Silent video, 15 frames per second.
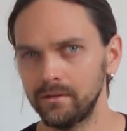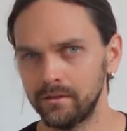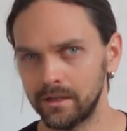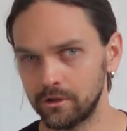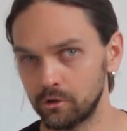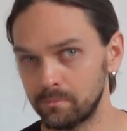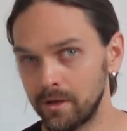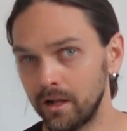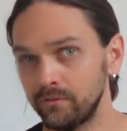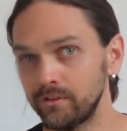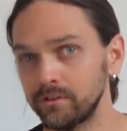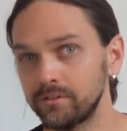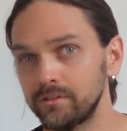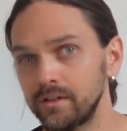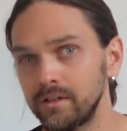Let your
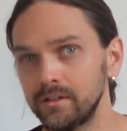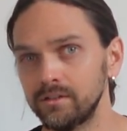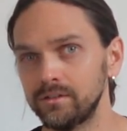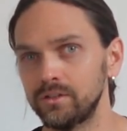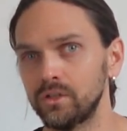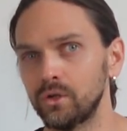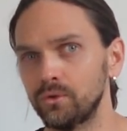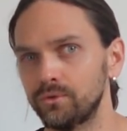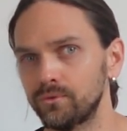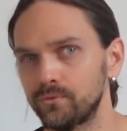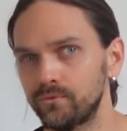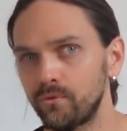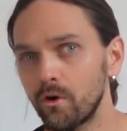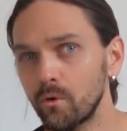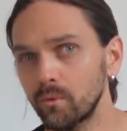pelvis tilt
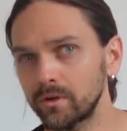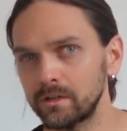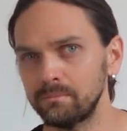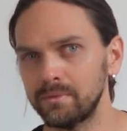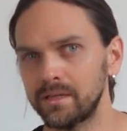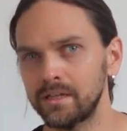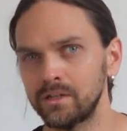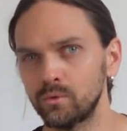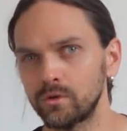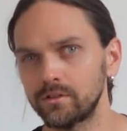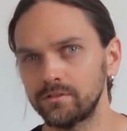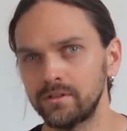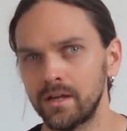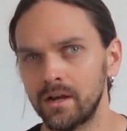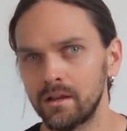forward and begin to
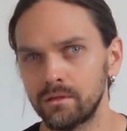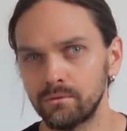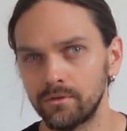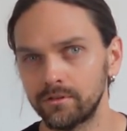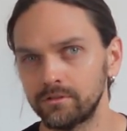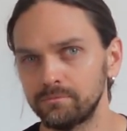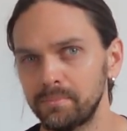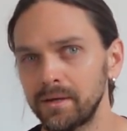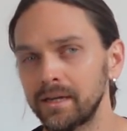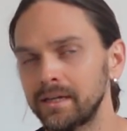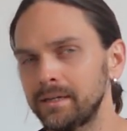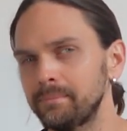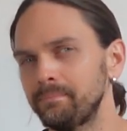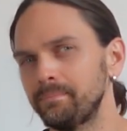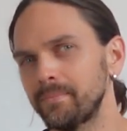extend through the
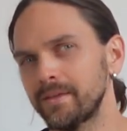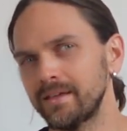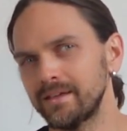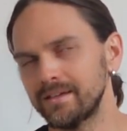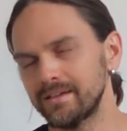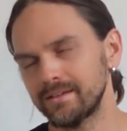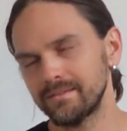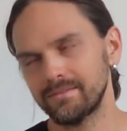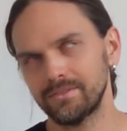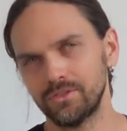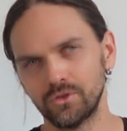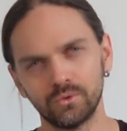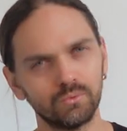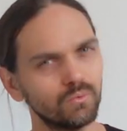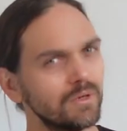spine.
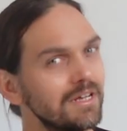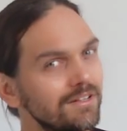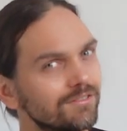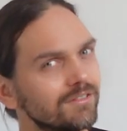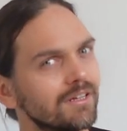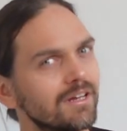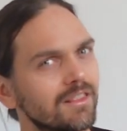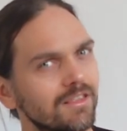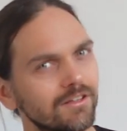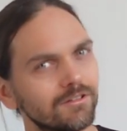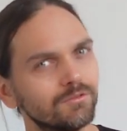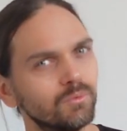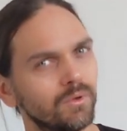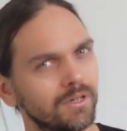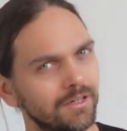The reason
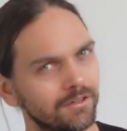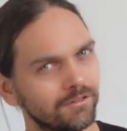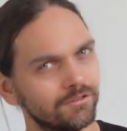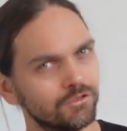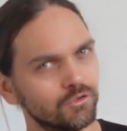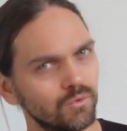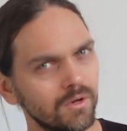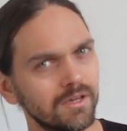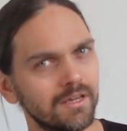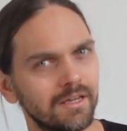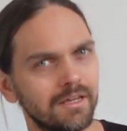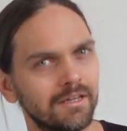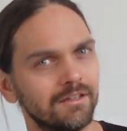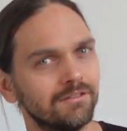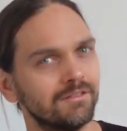this one is
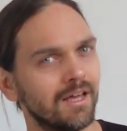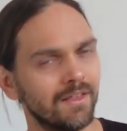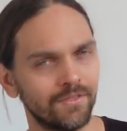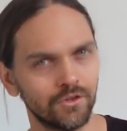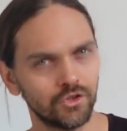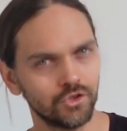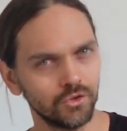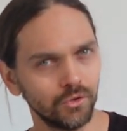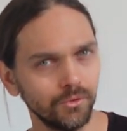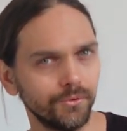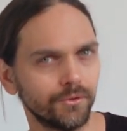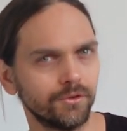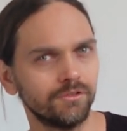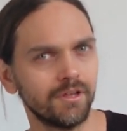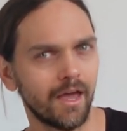tricky is that the
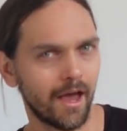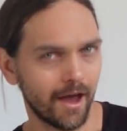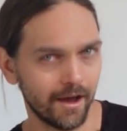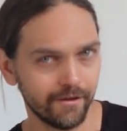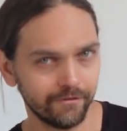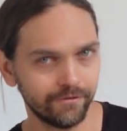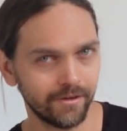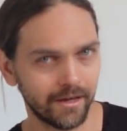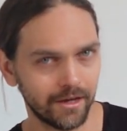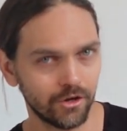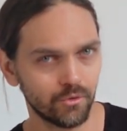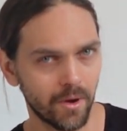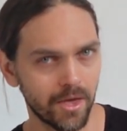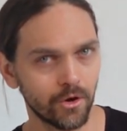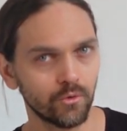shoulders have a
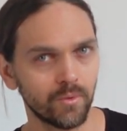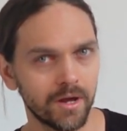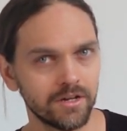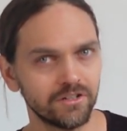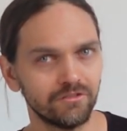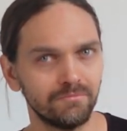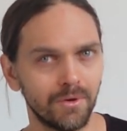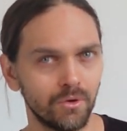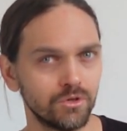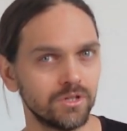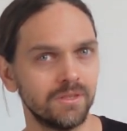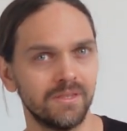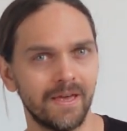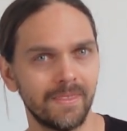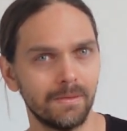greater range of
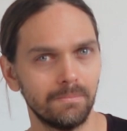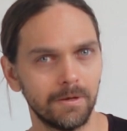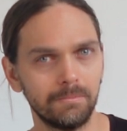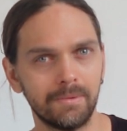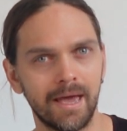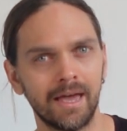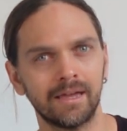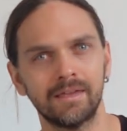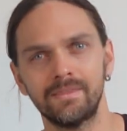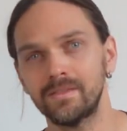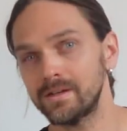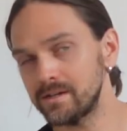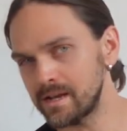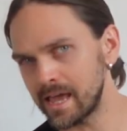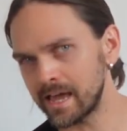motion than the mid-back, and
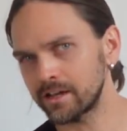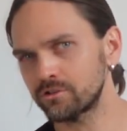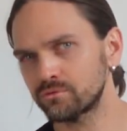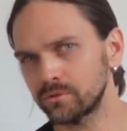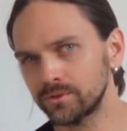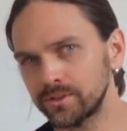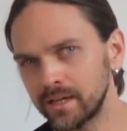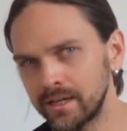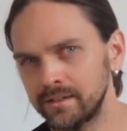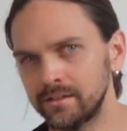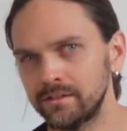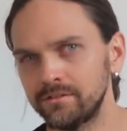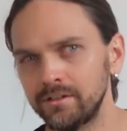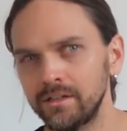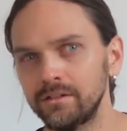the natural
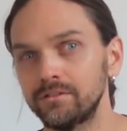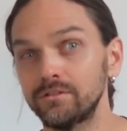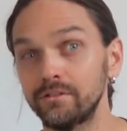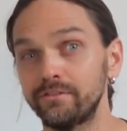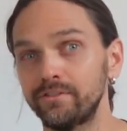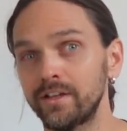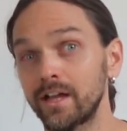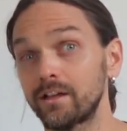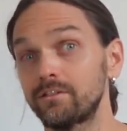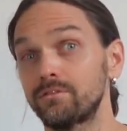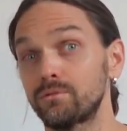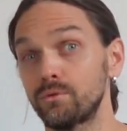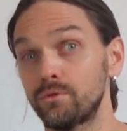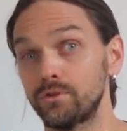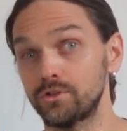tendency is to flex
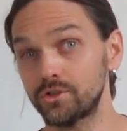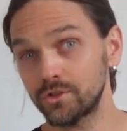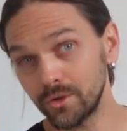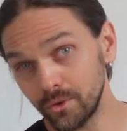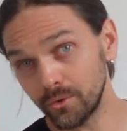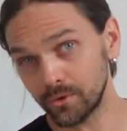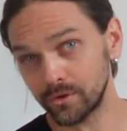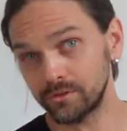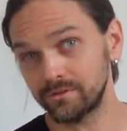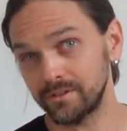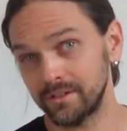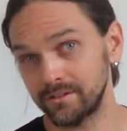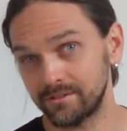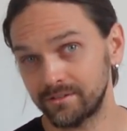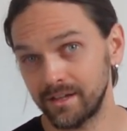through the shoulders
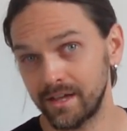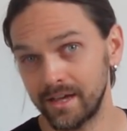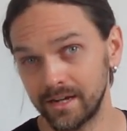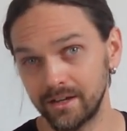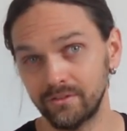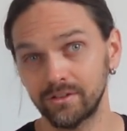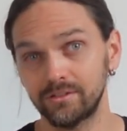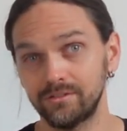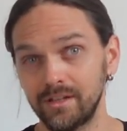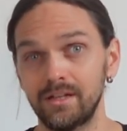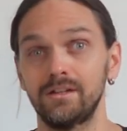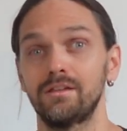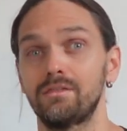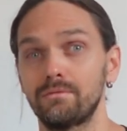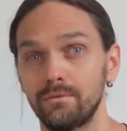instead of
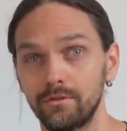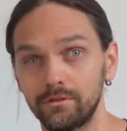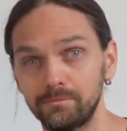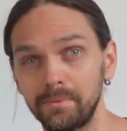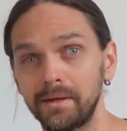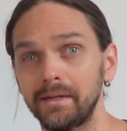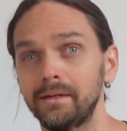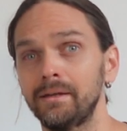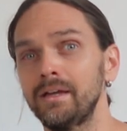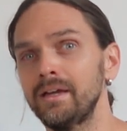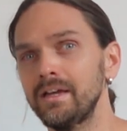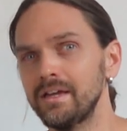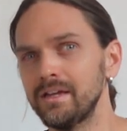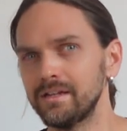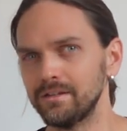extending through the spine.
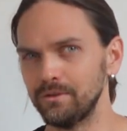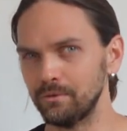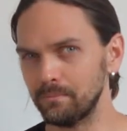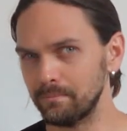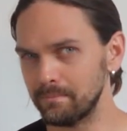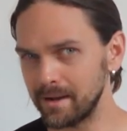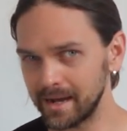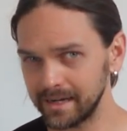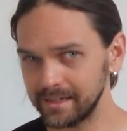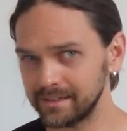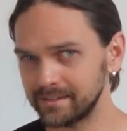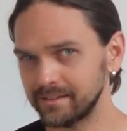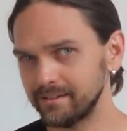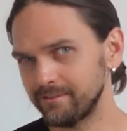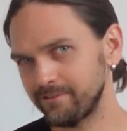You might
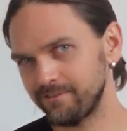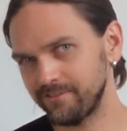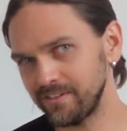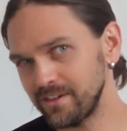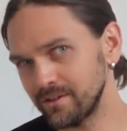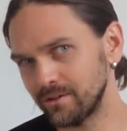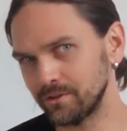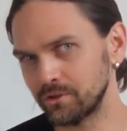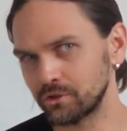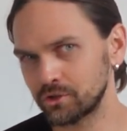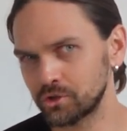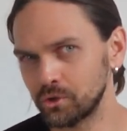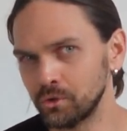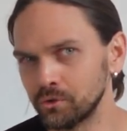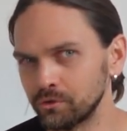feel your
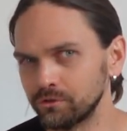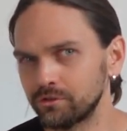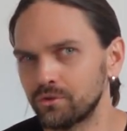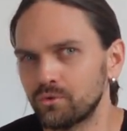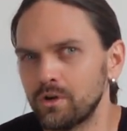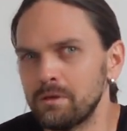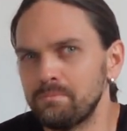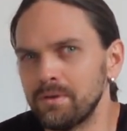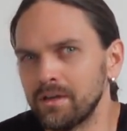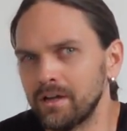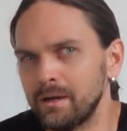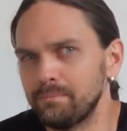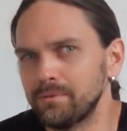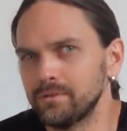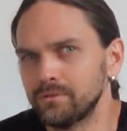shoulders creeping
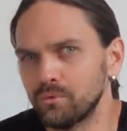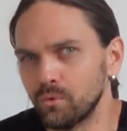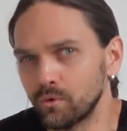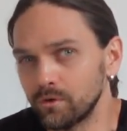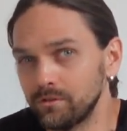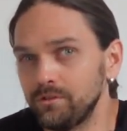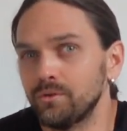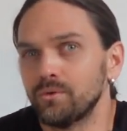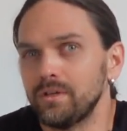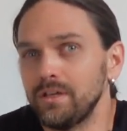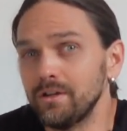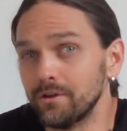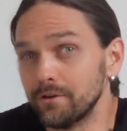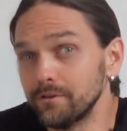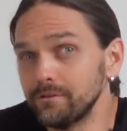up towards your
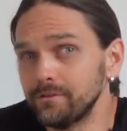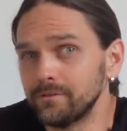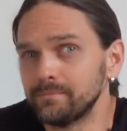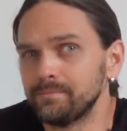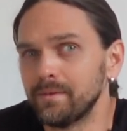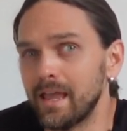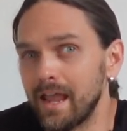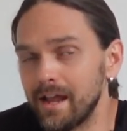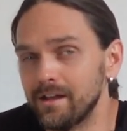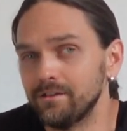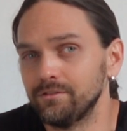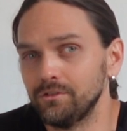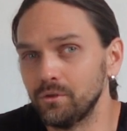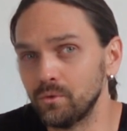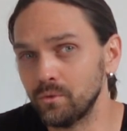ears
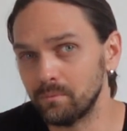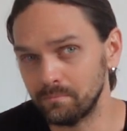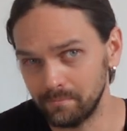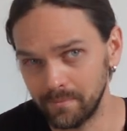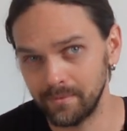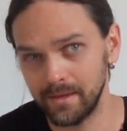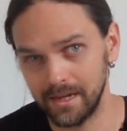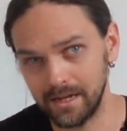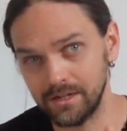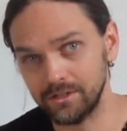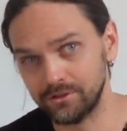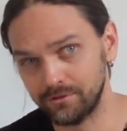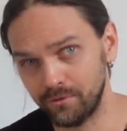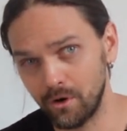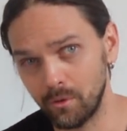as you
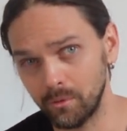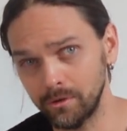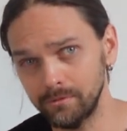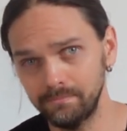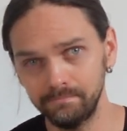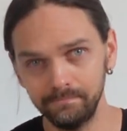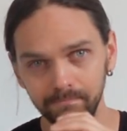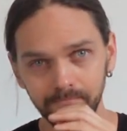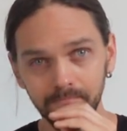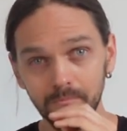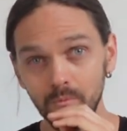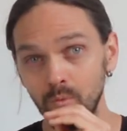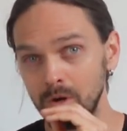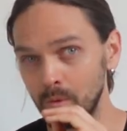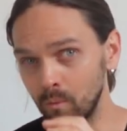hinge forward.
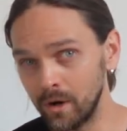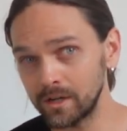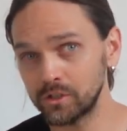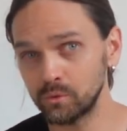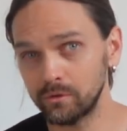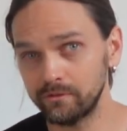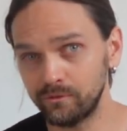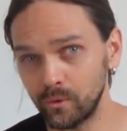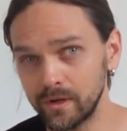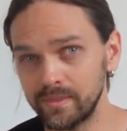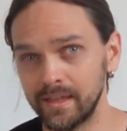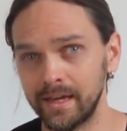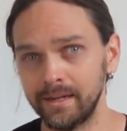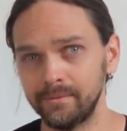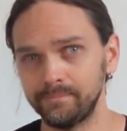We want to avoid
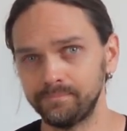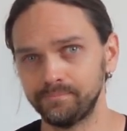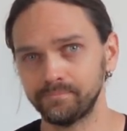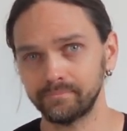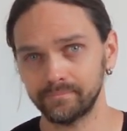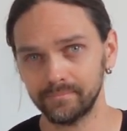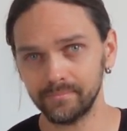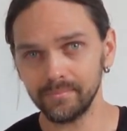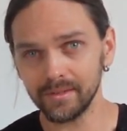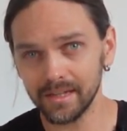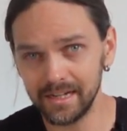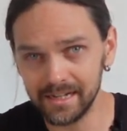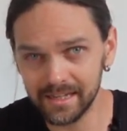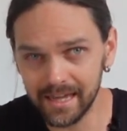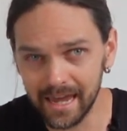that.
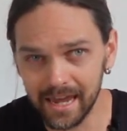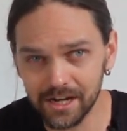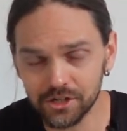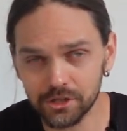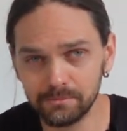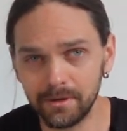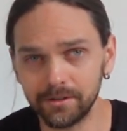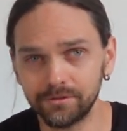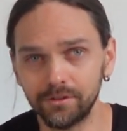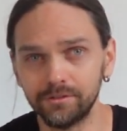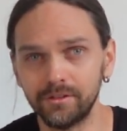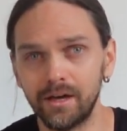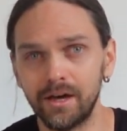Engage the muscles